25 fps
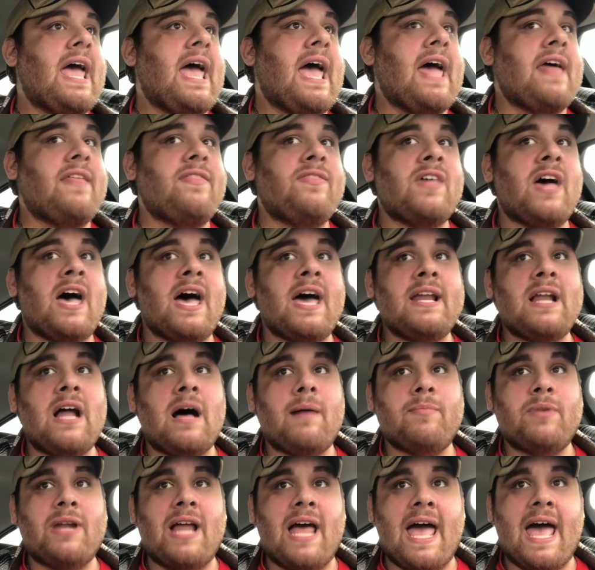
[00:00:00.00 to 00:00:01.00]
And then
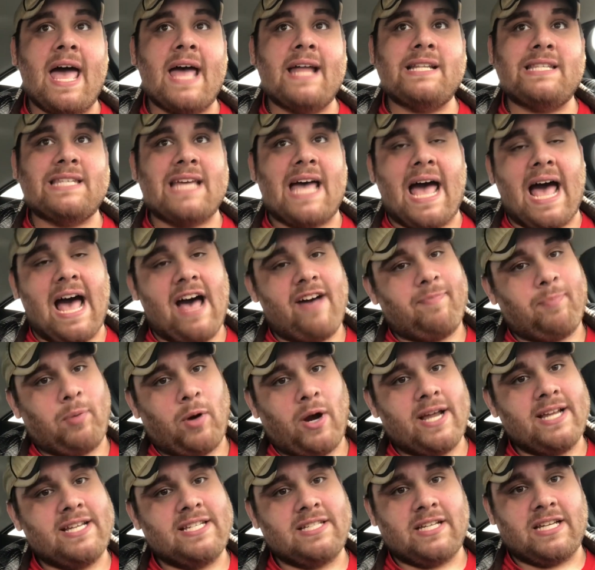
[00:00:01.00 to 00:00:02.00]
I'm going to head to Half
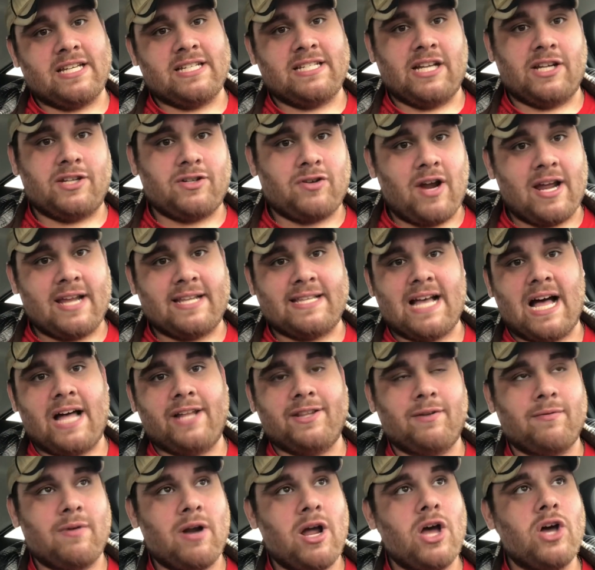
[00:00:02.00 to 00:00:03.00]
Price because it's right
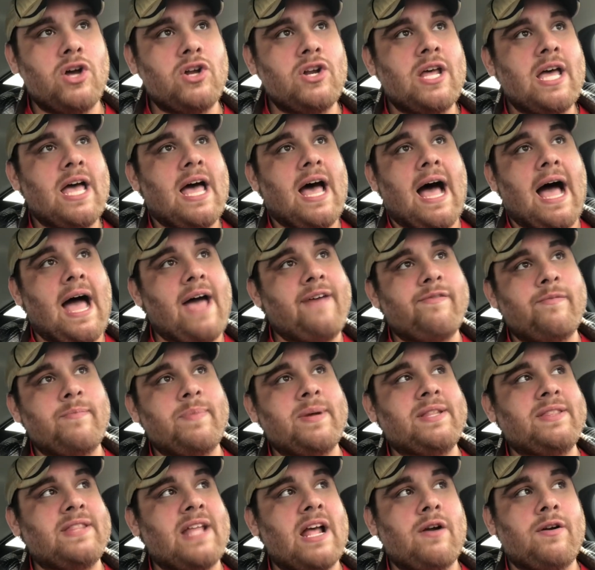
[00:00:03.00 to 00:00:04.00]
down the road. I haven't
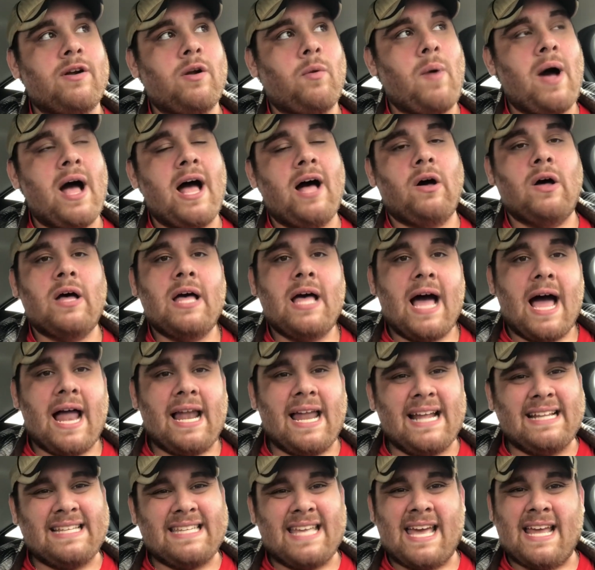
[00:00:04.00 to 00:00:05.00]
been there in a while.
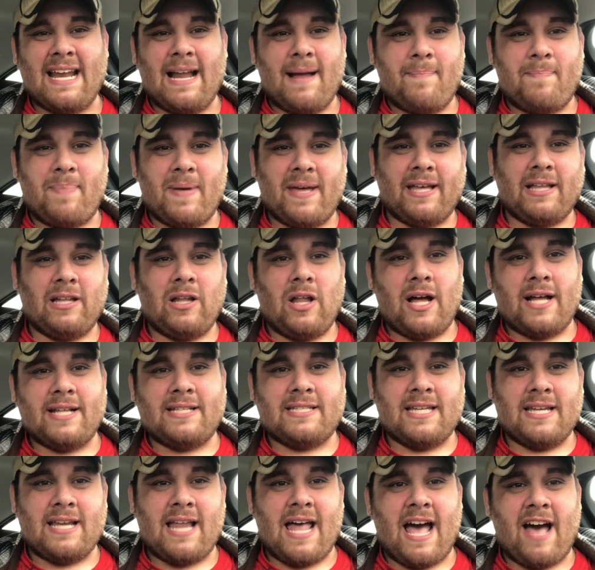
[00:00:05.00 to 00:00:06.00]
I like to hit up Big
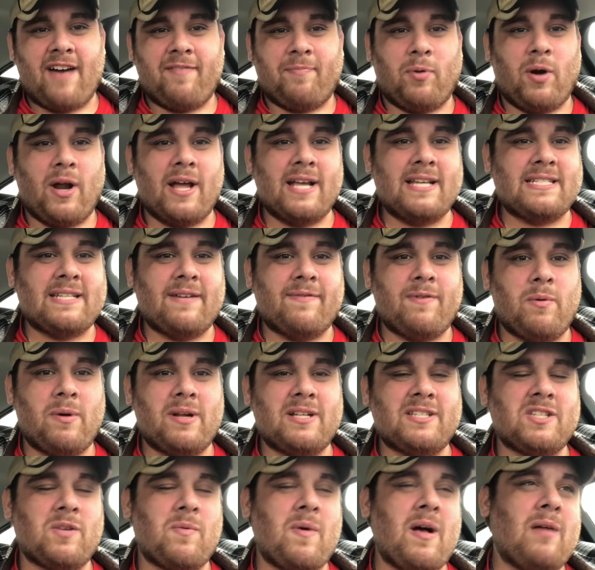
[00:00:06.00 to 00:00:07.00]
Lots and Half Price every
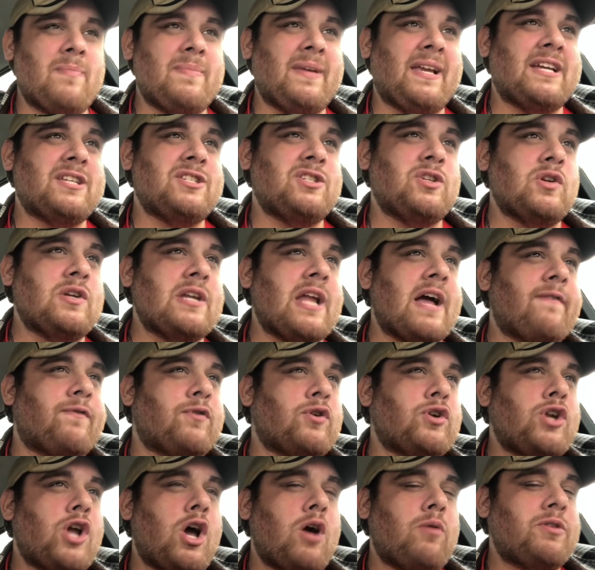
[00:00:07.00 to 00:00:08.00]
once in a while because you
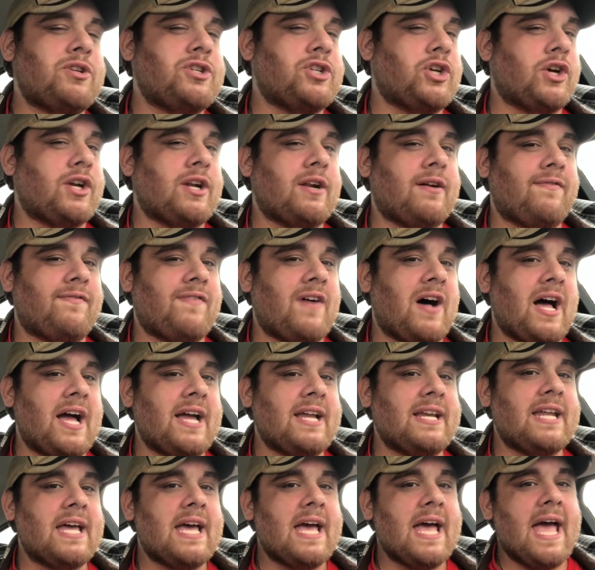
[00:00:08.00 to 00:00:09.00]
never know what you're going to
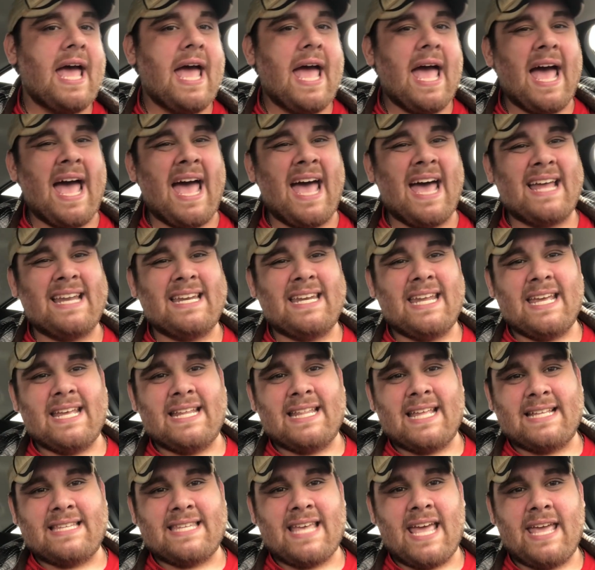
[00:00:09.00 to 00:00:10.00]
find. And
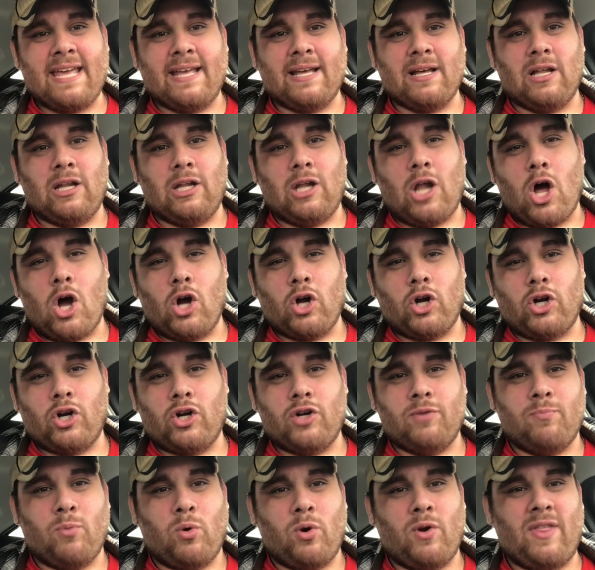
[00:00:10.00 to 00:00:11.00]
they take
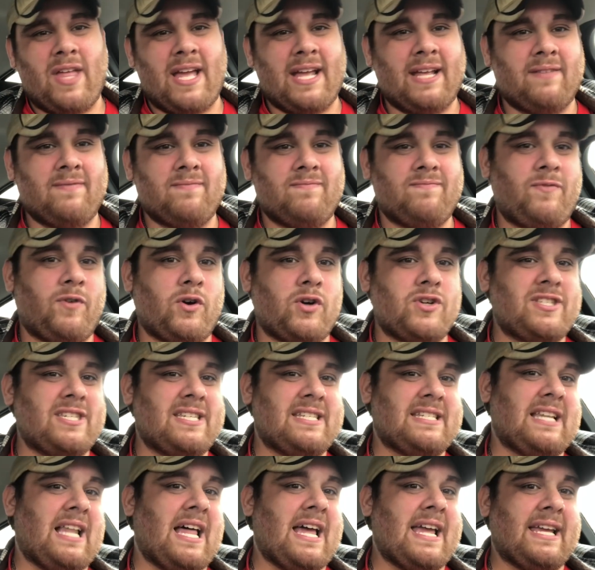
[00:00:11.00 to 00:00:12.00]
longer, more like
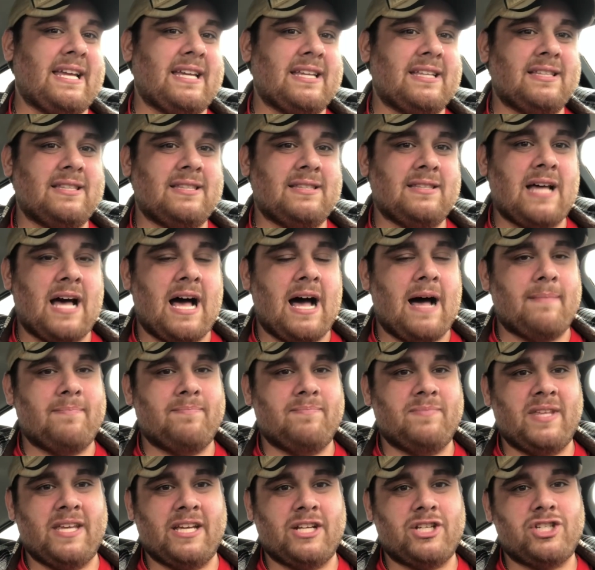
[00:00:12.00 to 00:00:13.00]
versus like
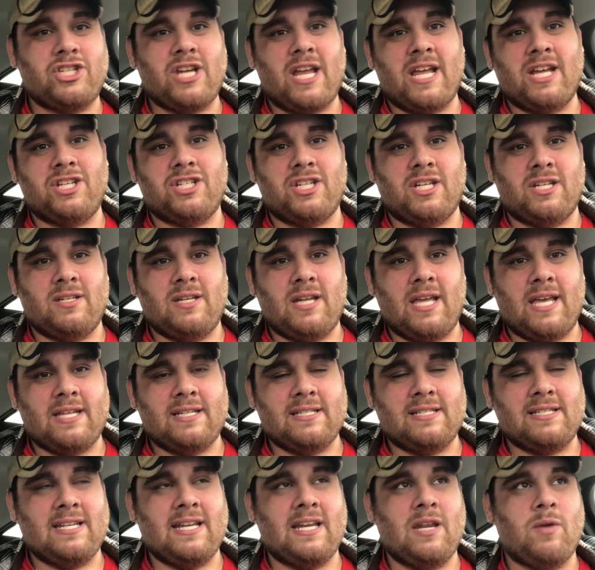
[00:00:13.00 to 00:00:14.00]
um, the exchange and,
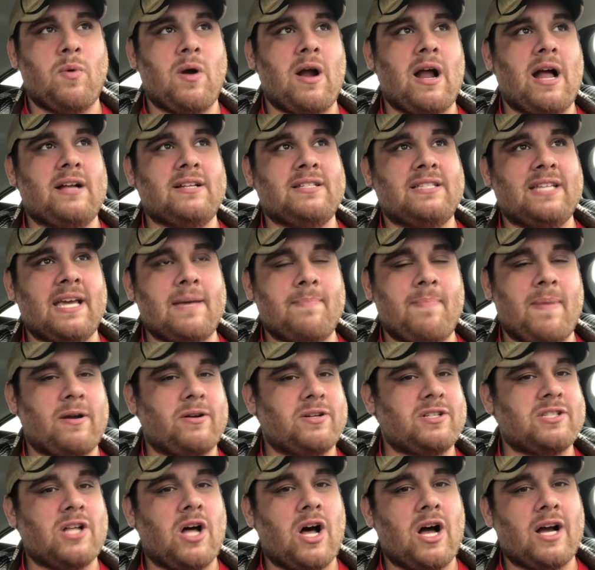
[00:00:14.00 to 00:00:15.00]
and CD warehouse to get
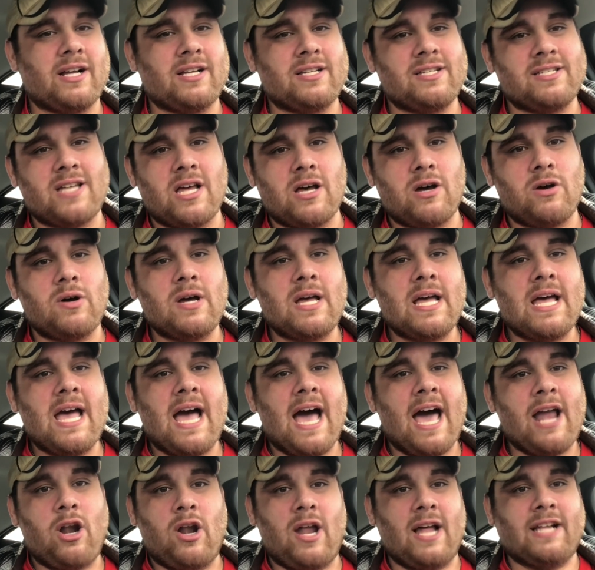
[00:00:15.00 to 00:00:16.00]
better stock. So
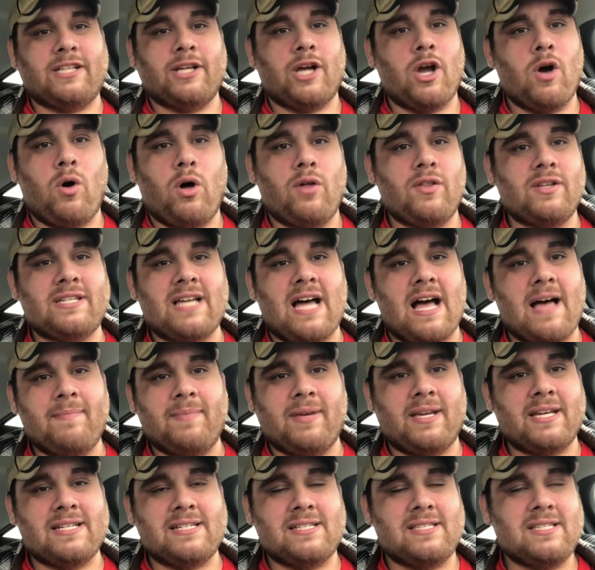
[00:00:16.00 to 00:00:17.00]
I don't like to go all the
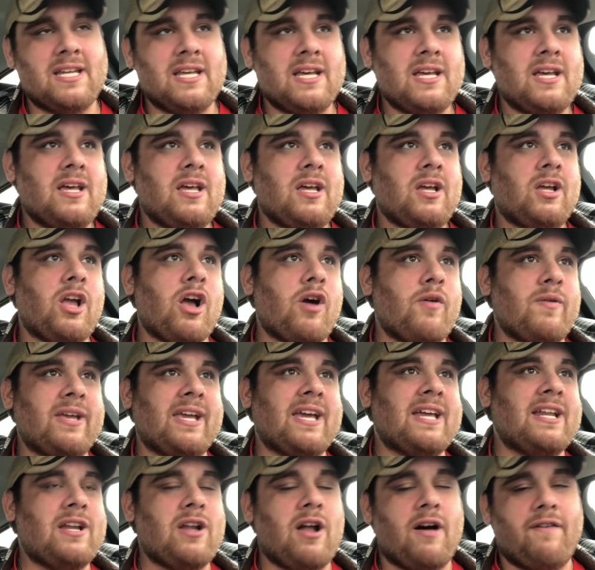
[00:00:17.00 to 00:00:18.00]
time because
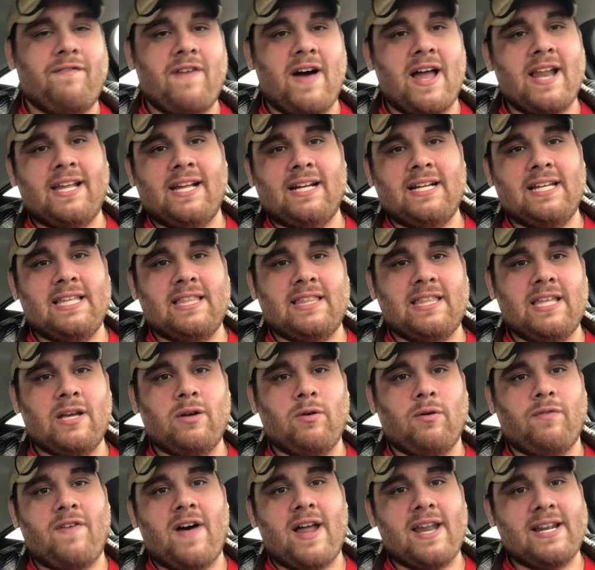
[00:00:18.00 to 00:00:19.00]
going in and not finding
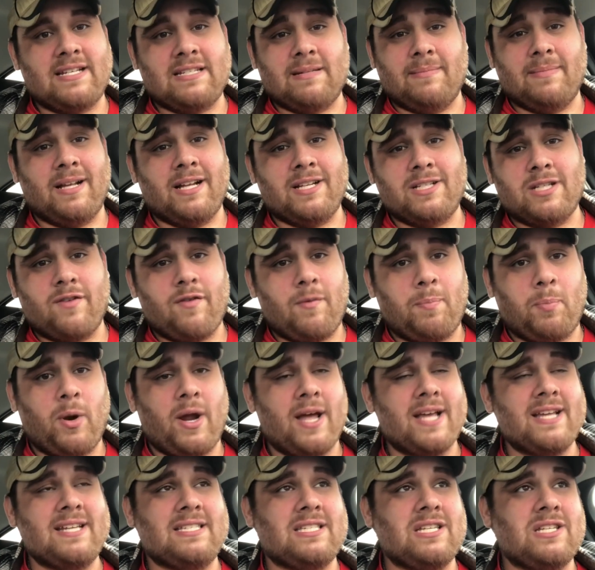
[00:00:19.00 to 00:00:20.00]
anything or finding something that's
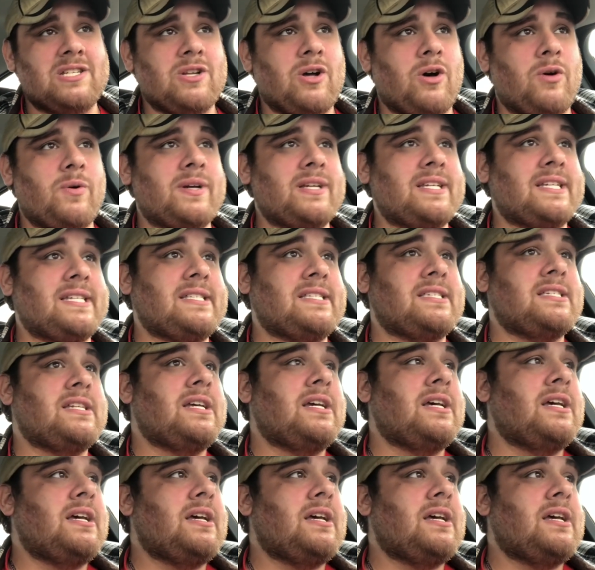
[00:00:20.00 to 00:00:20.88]
overpriced is always